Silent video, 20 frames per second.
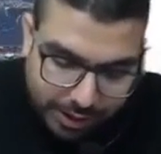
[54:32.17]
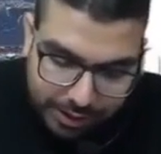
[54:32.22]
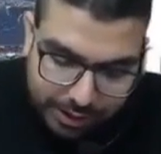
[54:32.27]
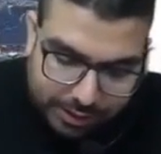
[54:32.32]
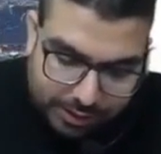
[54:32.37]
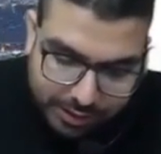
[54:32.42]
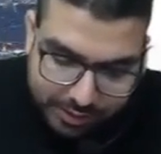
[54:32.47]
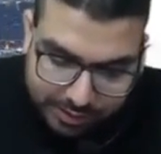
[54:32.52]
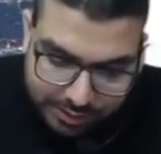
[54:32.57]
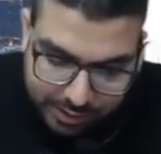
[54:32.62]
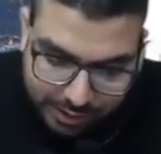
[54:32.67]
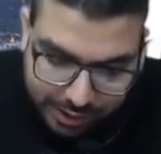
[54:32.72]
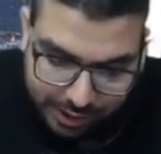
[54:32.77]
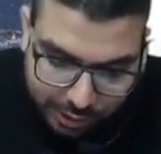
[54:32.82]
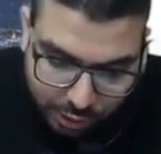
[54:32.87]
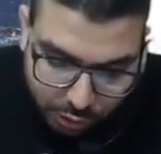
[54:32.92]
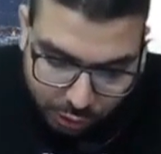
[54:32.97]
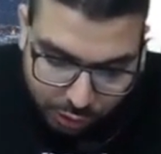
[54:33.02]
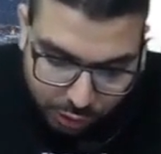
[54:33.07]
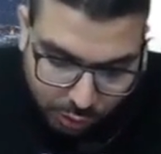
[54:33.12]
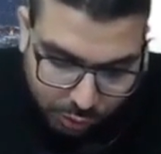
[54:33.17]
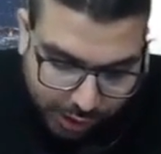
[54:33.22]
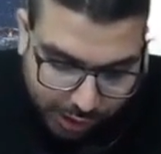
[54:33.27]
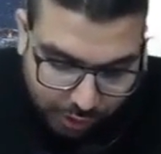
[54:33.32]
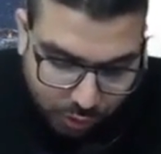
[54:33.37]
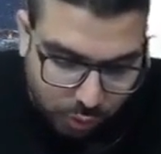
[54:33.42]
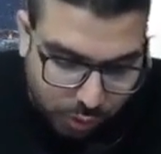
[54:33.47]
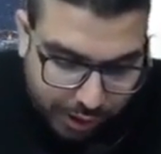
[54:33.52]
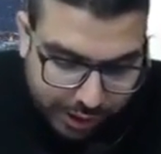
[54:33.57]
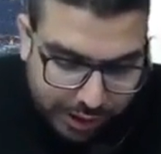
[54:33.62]
in this scenario, you can
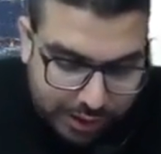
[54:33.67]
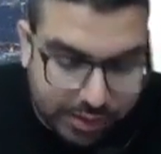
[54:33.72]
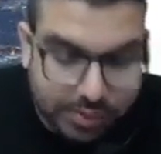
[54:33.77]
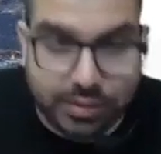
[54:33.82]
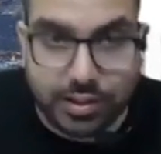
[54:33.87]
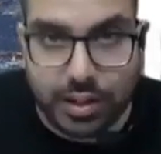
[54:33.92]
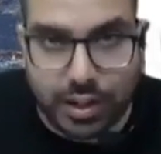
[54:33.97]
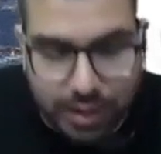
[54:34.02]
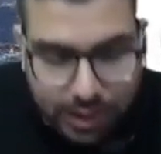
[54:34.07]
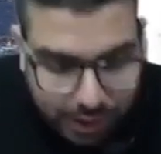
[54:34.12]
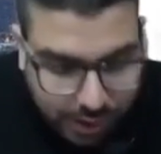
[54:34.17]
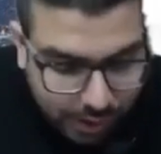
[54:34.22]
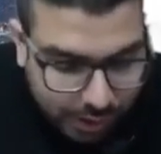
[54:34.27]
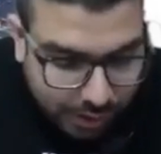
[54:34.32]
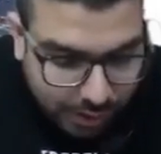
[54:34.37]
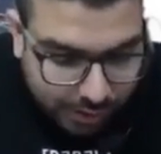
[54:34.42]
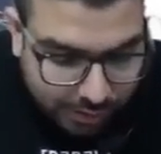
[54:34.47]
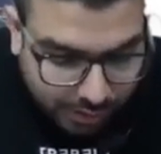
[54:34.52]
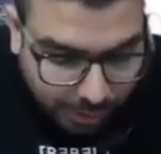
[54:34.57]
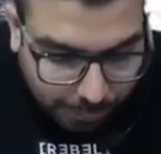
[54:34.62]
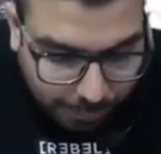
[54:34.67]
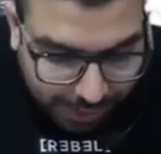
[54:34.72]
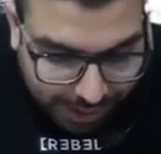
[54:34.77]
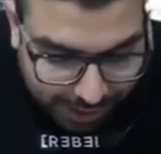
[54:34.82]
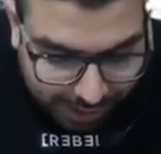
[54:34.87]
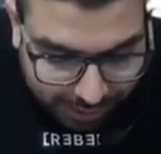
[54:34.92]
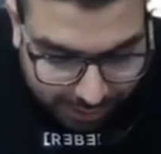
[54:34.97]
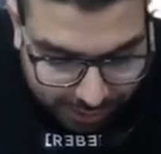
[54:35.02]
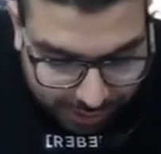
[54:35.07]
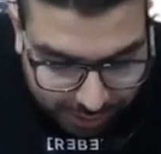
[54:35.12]
go ahead and say, supplier
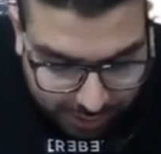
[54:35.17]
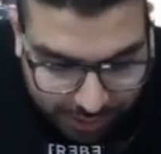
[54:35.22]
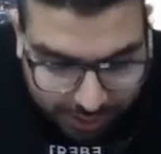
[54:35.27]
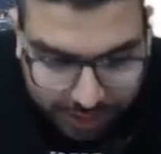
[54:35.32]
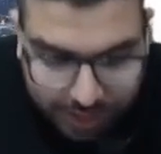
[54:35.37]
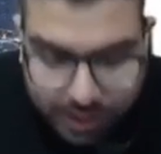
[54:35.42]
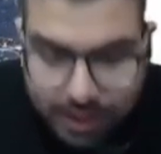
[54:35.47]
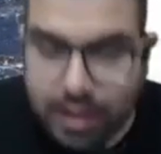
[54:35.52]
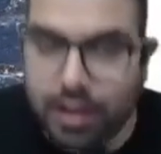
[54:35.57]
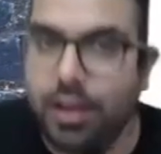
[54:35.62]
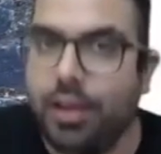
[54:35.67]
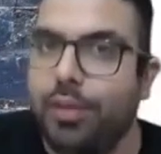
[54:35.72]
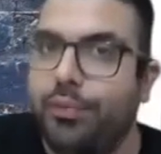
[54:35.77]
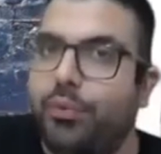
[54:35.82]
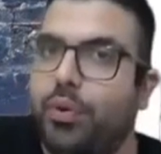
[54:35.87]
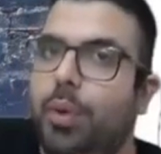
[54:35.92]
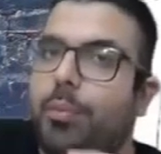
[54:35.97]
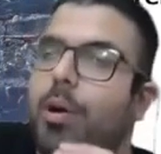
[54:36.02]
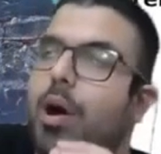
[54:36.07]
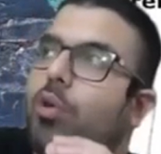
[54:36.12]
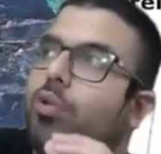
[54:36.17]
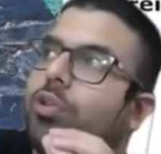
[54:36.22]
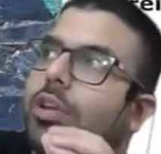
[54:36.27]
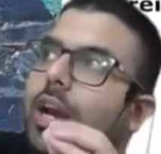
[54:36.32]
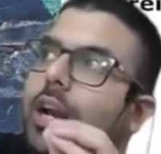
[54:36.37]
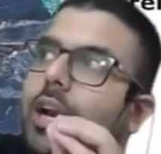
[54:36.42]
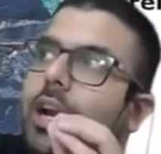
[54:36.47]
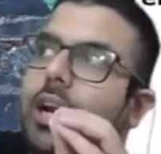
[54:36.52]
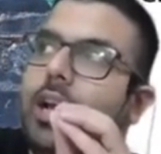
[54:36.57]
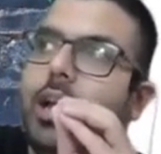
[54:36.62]
is in India. If from outside
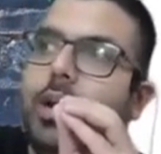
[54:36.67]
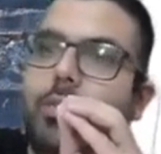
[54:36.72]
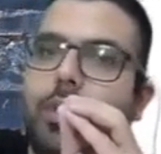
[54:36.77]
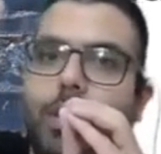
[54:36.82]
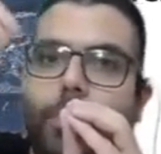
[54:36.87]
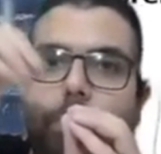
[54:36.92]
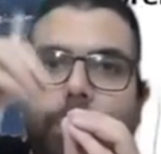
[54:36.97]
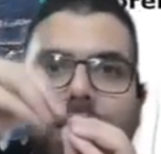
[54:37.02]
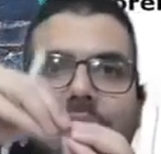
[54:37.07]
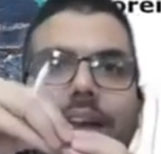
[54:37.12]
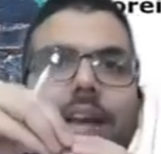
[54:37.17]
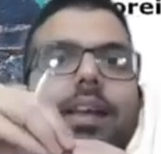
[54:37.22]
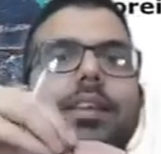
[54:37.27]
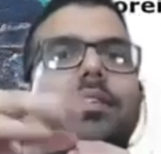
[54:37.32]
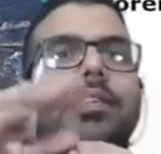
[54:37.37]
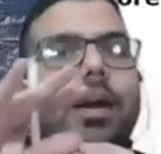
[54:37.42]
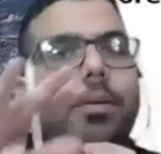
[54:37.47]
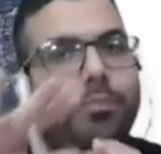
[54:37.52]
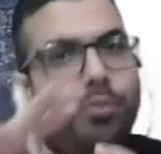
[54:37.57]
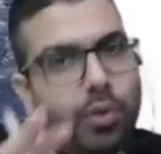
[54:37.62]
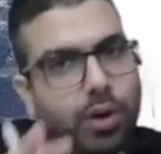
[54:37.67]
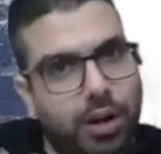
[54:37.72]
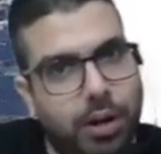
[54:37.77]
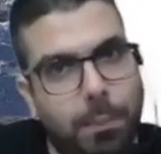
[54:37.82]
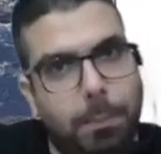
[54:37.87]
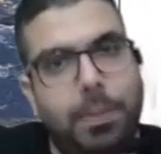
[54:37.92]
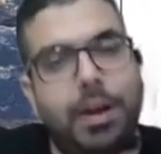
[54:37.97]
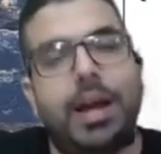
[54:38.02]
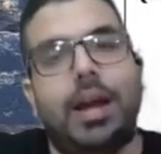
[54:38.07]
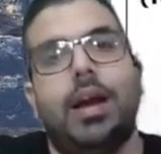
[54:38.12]
India, one plane has come for
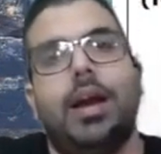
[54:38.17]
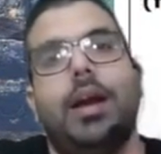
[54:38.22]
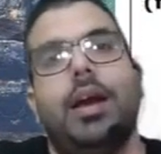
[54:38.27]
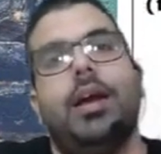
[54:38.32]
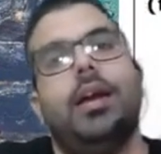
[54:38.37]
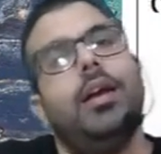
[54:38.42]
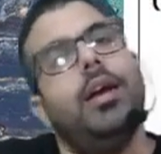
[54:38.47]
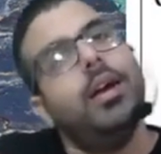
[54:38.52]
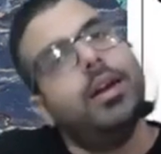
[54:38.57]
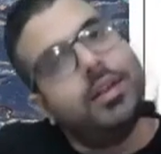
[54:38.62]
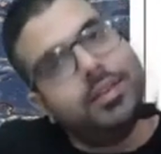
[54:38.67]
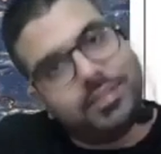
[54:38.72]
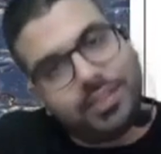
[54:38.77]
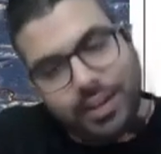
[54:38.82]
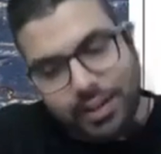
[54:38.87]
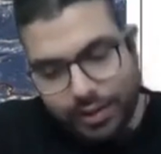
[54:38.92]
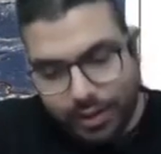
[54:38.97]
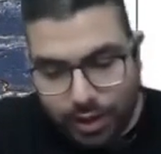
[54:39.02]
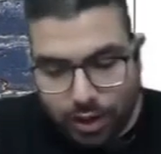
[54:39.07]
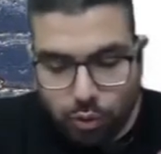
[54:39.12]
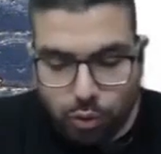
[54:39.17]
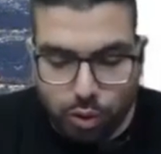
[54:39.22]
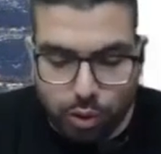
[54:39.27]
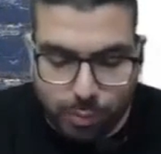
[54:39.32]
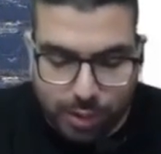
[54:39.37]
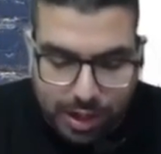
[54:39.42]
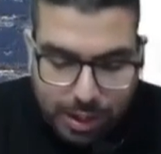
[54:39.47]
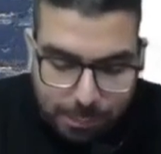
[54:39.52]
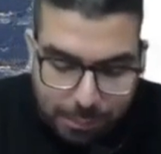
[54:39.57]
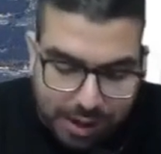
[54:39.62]
repair, general rule will
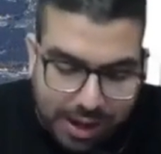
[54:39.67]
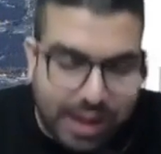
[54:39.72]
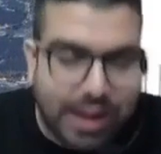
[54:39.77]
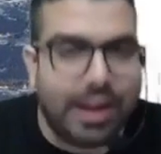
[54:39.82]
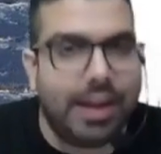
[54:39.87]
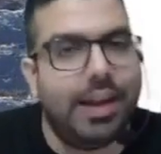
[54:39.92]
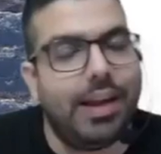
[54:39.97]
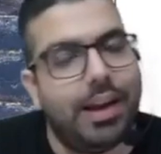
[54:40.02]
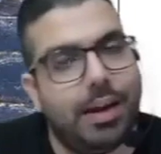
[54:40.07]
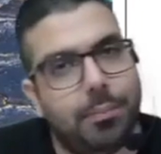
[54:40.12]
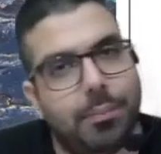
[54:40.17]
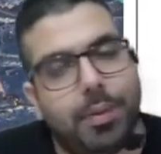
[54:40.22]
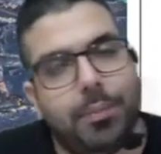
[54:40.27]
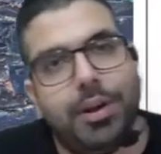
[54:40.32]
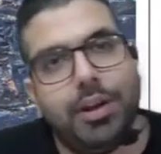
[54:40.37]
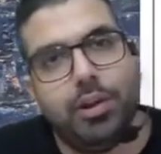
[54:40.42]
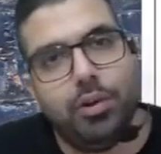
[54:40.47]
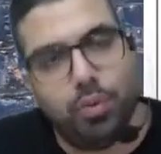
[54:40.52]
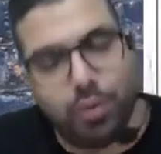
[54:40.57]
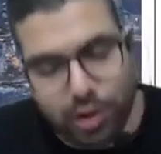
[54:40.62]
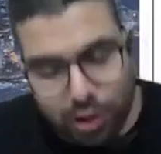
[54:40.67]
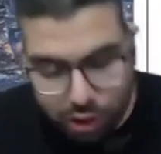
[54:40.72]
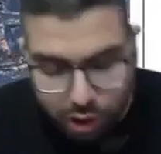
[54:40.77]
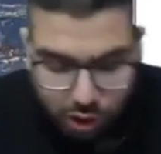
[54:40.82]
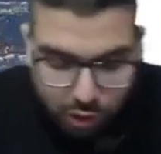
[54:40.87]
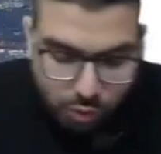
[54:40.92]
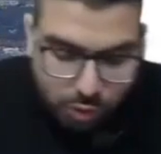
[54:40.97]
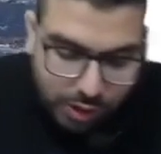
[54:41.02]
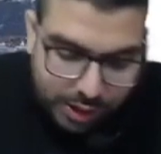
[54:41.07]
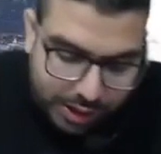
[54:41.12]
apply. And Baba, you will not
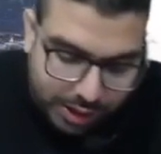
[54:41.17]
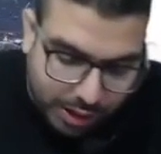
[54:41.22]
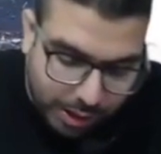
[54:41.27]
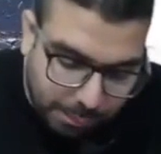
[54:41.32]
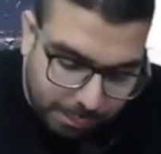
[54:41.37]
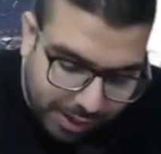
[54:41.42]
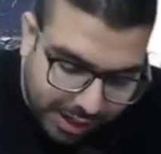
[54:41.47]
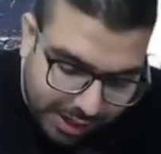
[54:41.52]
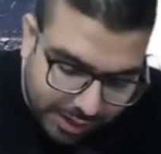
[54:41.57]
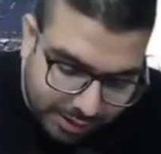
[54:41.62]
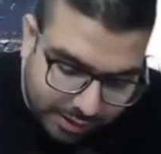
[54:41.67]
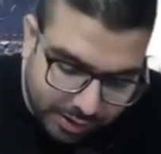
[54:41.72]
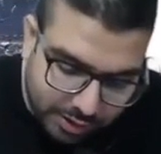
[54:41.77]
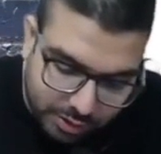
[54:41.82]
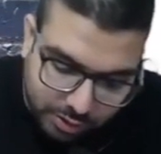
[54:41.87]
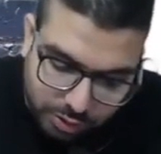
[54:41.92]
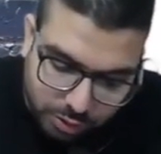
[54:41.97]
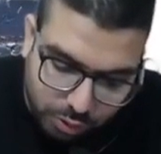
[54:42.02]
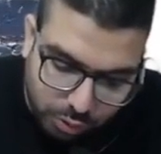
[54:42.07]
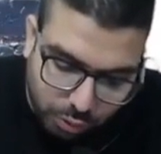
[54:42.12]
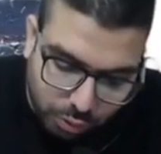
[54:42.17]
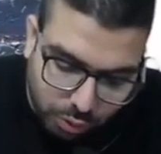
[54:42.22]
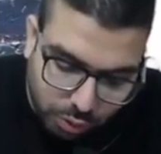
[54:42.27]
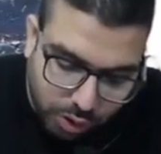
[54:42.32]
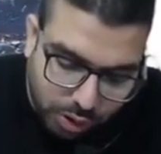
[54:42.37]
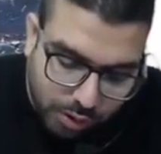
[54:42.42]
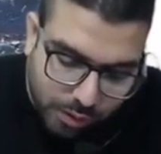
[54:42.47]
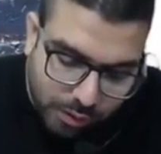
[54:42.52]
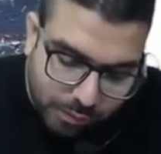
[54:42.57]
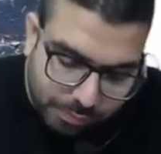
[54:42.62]
go ahead and apply this rule
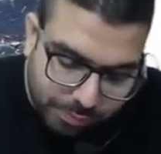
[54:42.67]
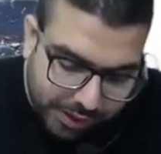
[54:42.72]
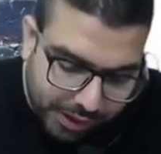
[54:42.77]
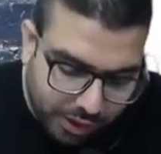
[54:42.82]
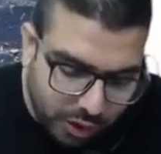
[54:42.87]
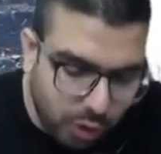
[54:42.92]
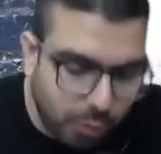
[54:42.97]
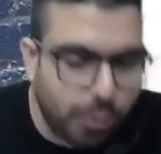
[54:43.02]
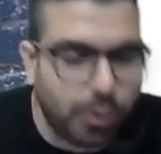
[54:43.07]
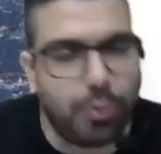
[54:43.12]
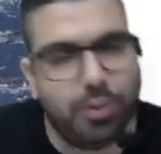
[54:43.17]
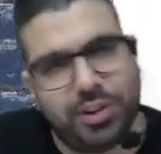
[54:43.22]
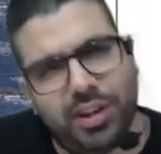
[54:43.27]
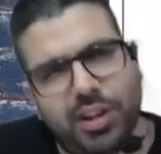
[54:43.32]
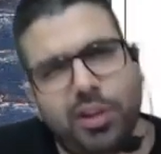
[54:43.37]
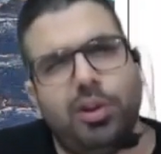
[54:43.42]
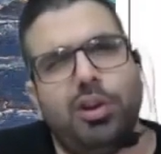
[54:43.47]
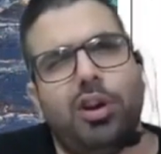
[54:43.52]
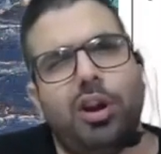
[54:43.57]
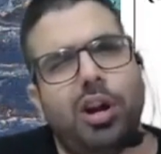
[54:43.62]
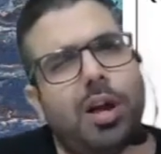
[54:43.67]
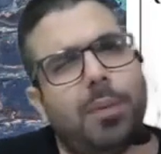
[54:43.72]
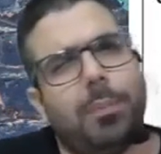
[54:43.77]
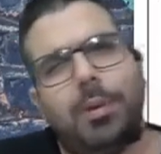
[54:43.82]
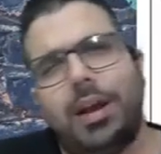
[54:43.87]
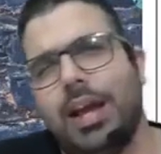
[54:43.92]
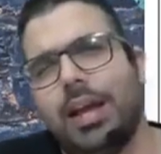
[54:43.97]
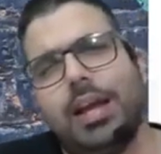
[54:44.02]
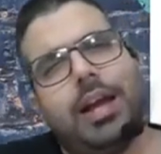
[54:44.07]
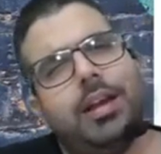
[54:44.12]
the new provision you will not apply
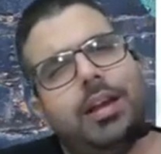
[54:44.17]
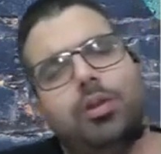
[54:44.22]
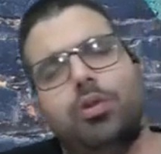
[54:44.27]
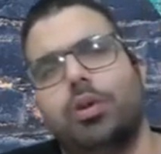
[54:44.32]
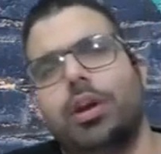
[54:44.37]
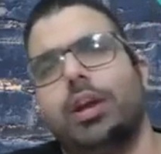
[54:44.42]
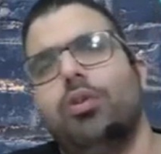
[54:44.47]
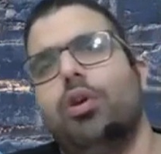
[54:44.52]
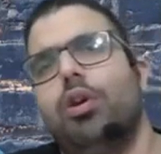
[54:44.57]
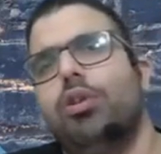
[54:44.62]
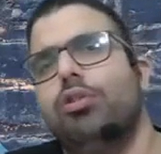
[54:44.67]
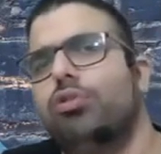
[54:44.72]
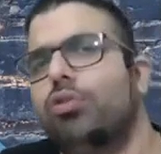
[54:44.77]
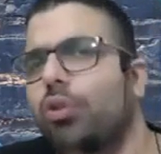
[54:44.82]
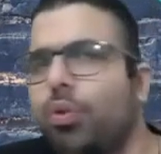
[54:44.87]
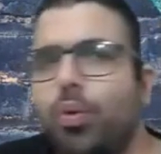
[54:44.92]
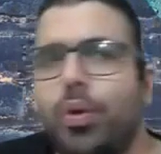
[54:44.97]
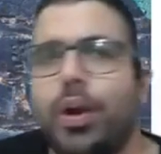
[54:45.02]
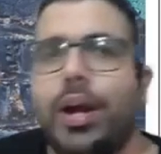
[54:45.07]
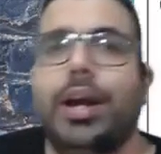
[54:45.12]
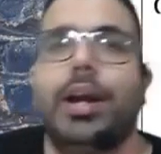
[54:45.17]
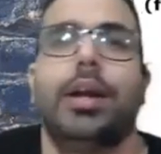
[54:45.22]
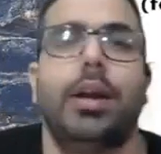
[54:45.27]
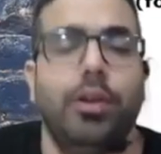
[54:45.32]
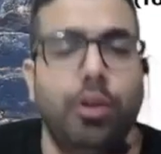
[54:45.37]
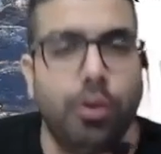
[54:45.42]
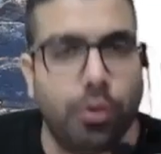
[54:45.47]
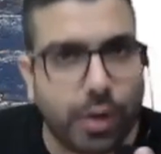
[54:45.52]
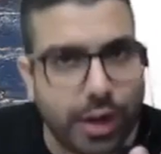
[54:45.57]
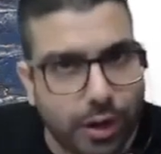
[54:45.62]
and you can also go ahead you
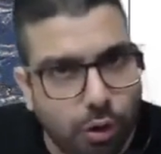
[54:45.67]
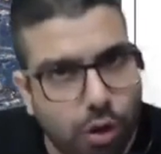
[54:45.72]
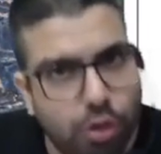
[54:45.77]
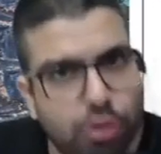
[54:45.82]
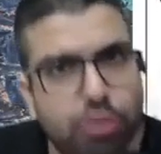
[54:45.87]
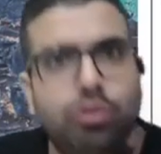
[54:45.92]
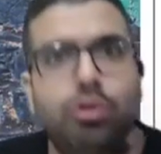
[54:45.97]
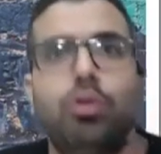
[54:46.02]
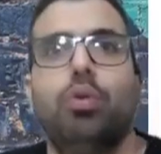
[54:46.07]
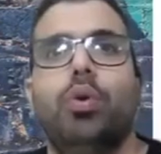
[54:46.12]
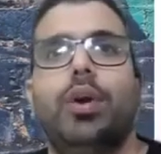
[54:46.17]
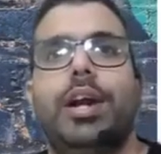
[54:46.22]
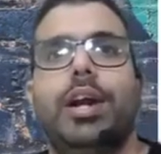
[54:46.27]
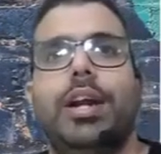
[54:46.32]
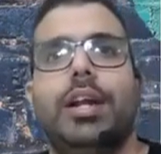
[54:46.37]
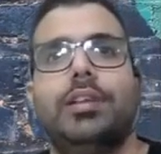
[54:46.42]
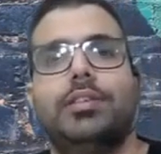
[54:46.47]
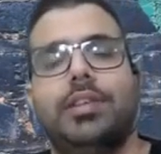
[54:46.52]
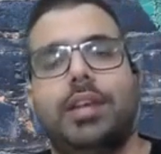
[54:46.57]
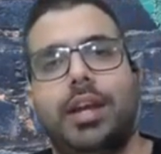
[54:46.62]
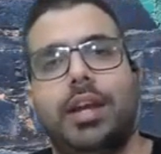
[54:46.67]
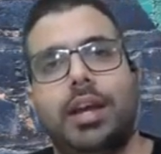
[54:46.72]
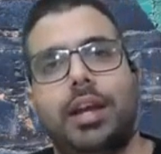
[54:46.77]
can also go ahead and say